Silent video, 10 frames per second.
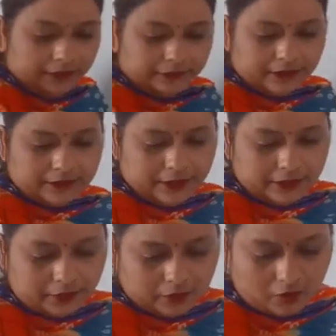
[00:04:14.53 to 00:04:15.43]
This
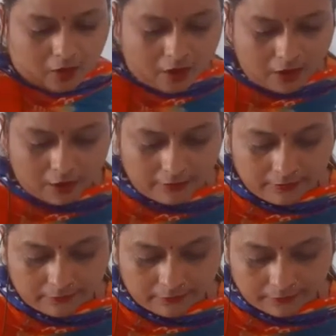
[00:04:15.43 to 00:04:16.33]
is called
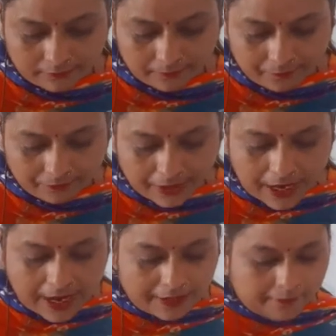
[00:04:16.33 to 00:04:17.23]

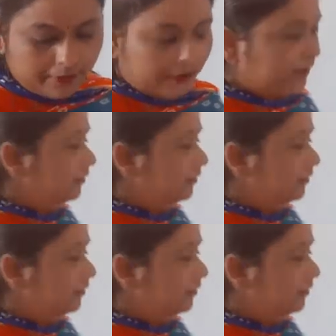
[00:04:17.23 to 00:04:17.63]
enamel.